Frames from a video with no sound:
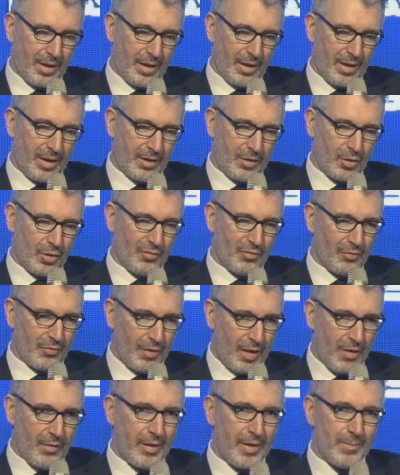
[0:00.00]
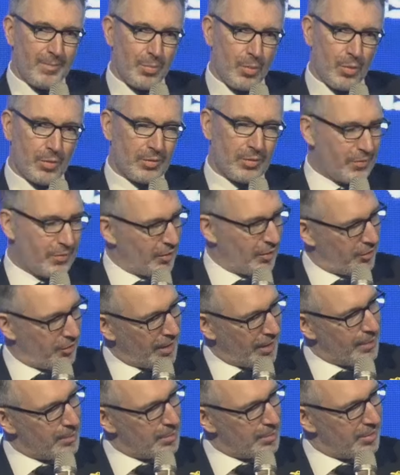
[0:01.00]
very important for
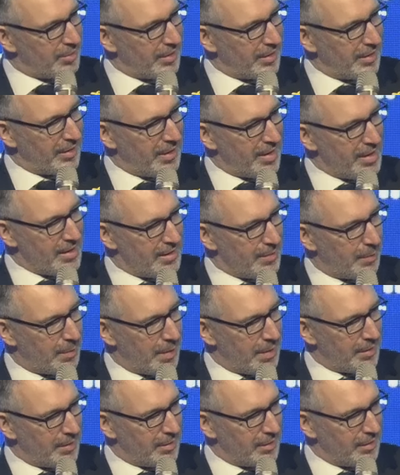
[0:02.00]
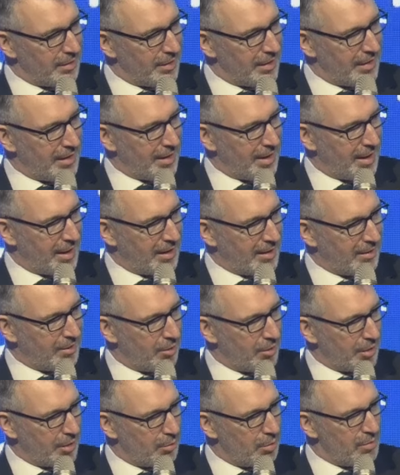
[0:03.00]
establishing independently and
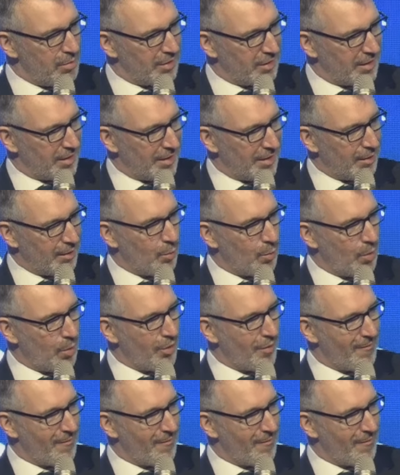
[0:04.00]
unequivocally what the